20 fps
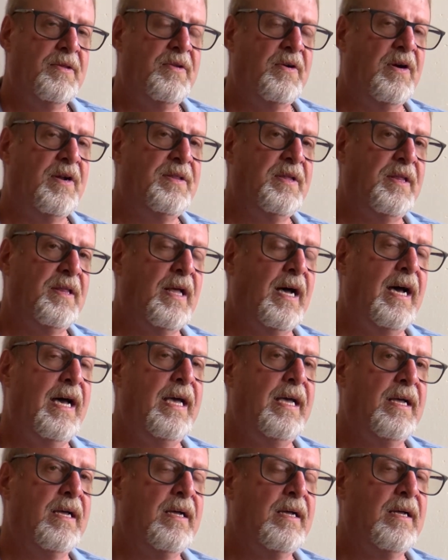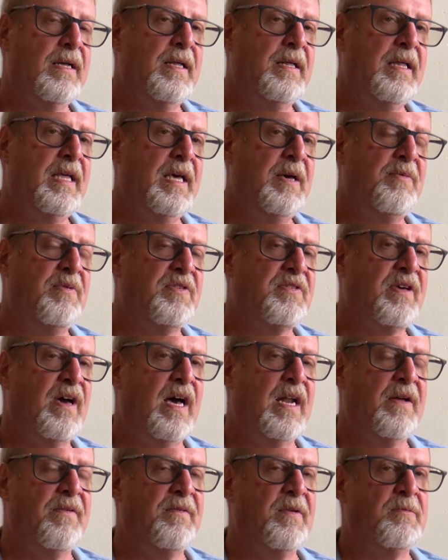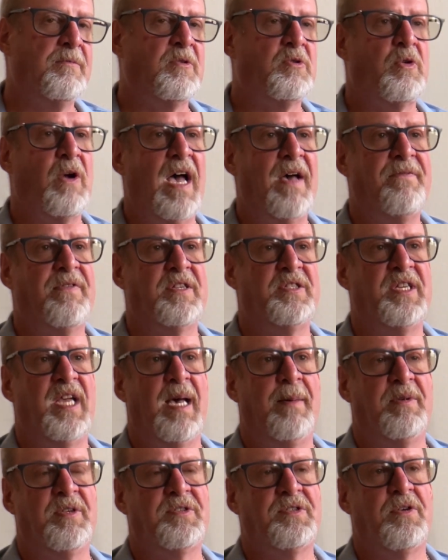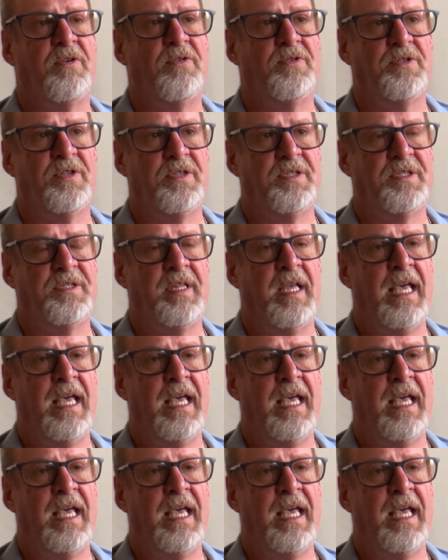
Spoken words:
During the night, it was kind of a traffic jam of soldiers.